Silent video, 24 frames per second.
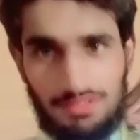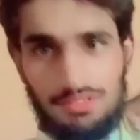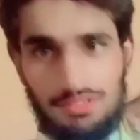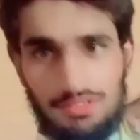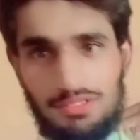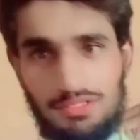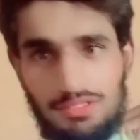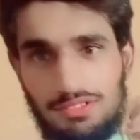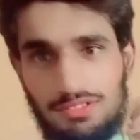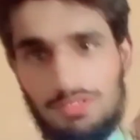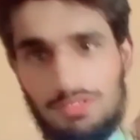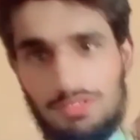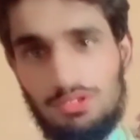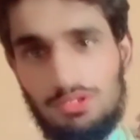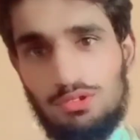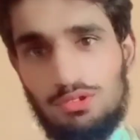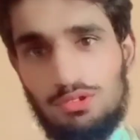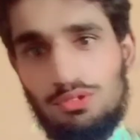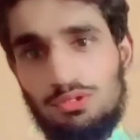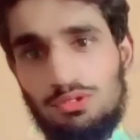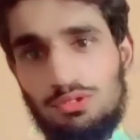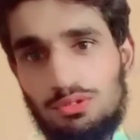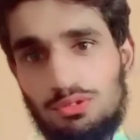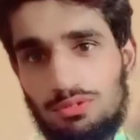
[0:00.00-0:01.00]
show you.
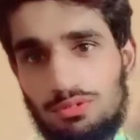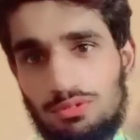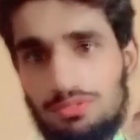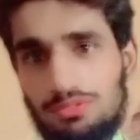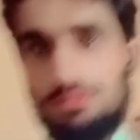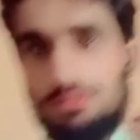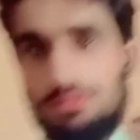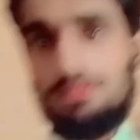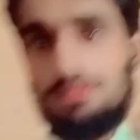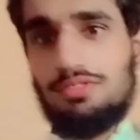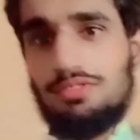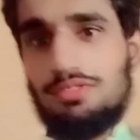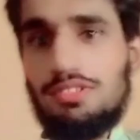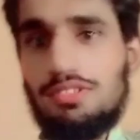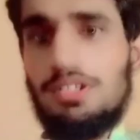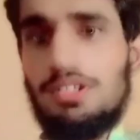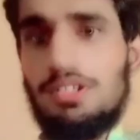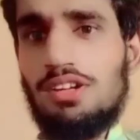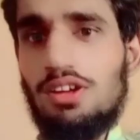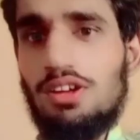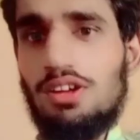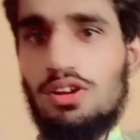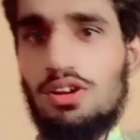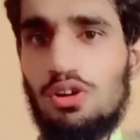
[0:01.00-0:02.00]

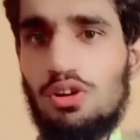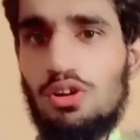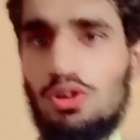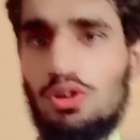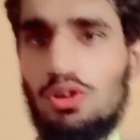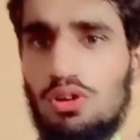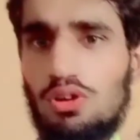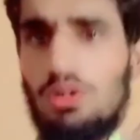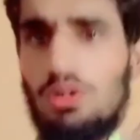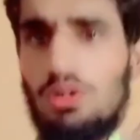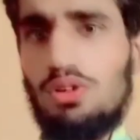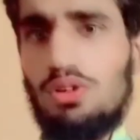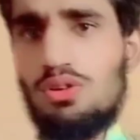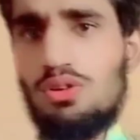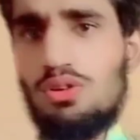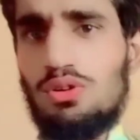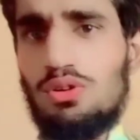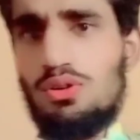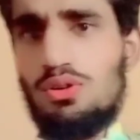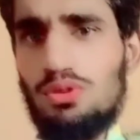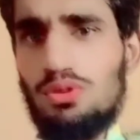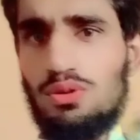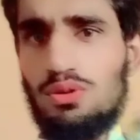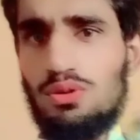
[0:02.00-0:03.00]
Oh.
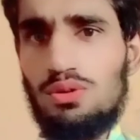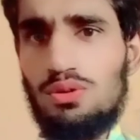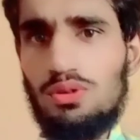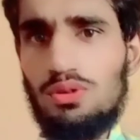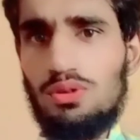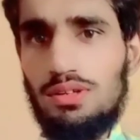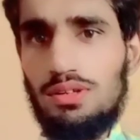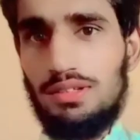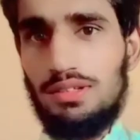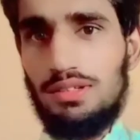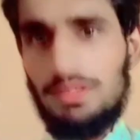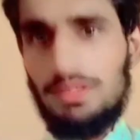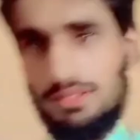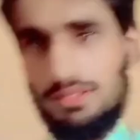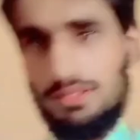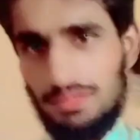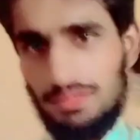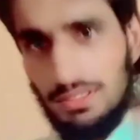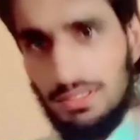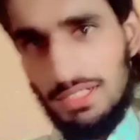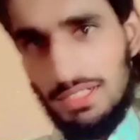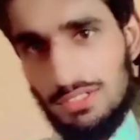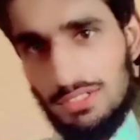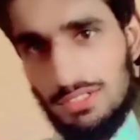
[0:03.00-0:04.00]

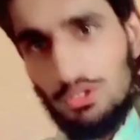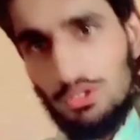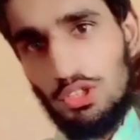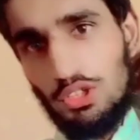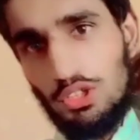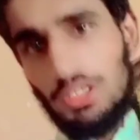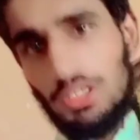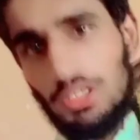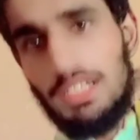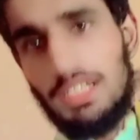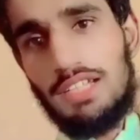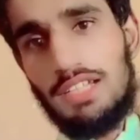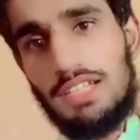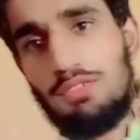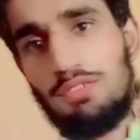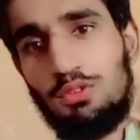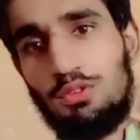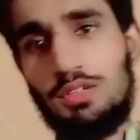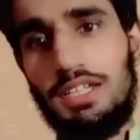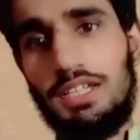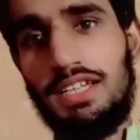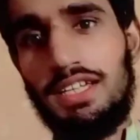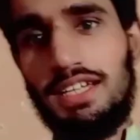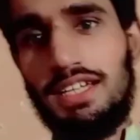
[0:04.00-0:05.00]
It's not colorful
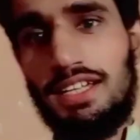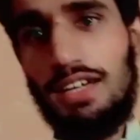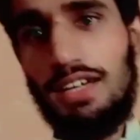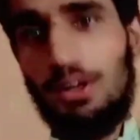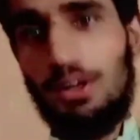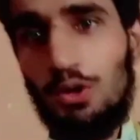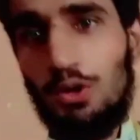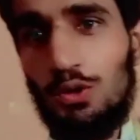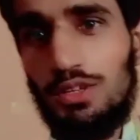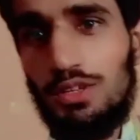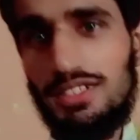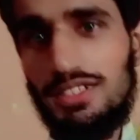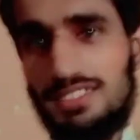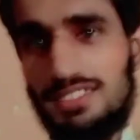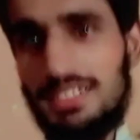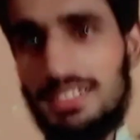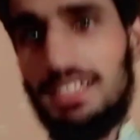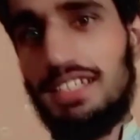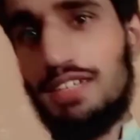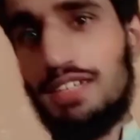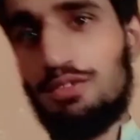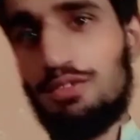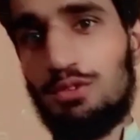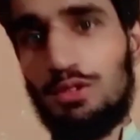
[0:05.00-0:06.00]
here. Oh, it's
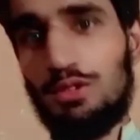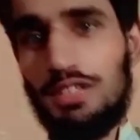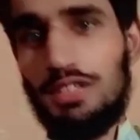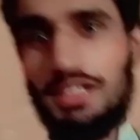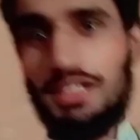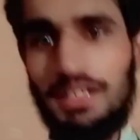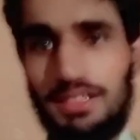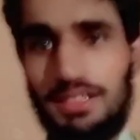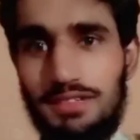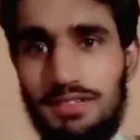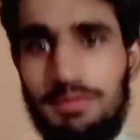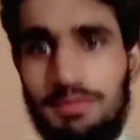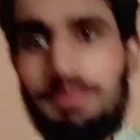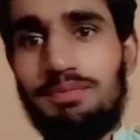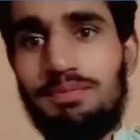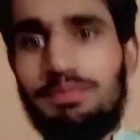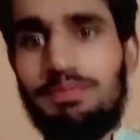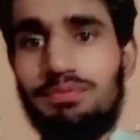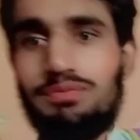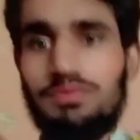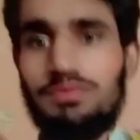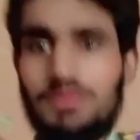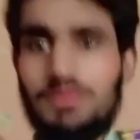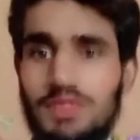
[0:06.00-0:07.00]
colorful here.
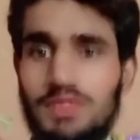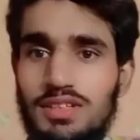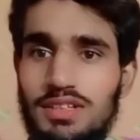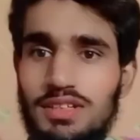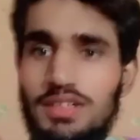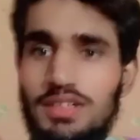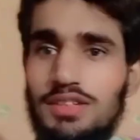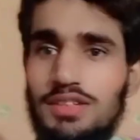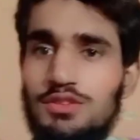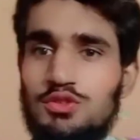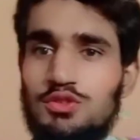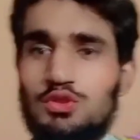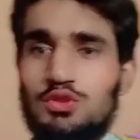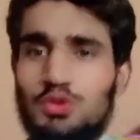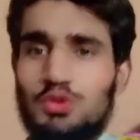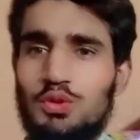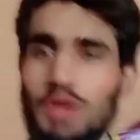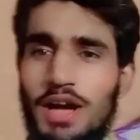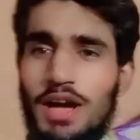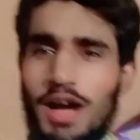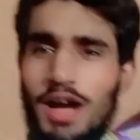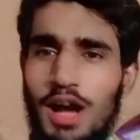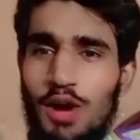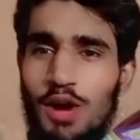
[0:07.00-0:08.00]
So
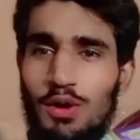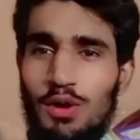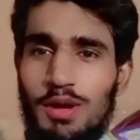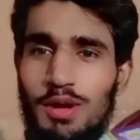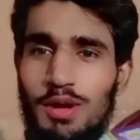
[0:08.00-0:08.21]
how am I